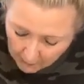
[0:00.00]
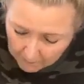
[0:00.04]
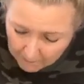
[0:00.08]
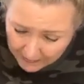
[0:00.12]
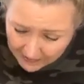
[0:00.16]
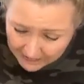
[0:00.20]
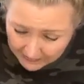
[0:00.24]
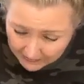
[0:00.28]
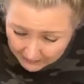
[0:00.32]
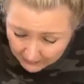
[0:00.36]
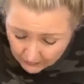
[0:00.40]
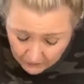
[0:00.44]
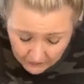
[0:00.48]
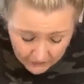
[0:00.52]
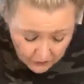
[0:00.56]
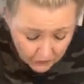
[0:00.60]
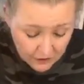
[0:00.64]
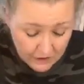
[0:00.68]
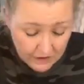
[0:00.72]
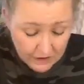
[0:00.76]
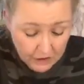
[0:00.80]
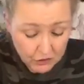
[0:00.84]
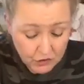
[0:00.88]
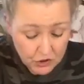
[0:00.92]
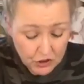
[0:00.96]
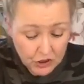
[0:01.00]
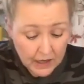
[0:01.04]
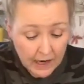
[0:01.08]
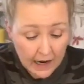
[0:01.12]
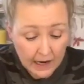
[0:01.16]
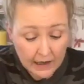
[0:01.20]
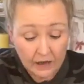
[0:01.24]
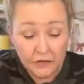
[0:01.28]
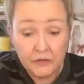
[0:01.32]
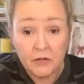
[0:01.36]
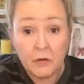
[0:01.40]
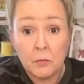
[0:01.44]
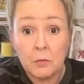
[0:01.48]
My nails are so
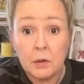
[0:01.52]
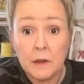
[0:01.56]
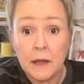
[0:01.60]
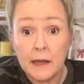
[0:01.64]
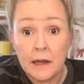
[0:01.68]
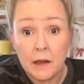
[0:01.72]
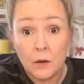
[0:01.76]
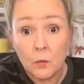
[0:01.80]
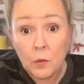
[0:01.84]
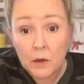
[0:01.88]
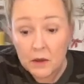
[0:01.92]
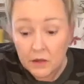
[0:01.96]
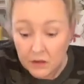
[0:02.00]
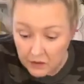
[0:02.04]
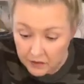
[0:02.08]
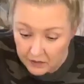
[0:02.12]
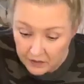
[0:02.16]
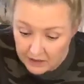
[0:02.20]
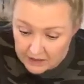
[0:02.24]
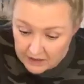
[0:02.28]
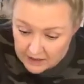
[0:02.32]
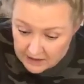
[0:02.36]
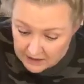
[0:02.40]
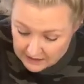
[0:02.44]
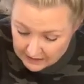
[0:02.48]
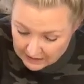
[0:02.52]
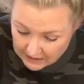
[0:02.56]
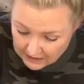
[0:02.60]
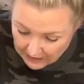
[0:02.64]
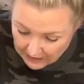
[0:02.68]
jacked from playing with this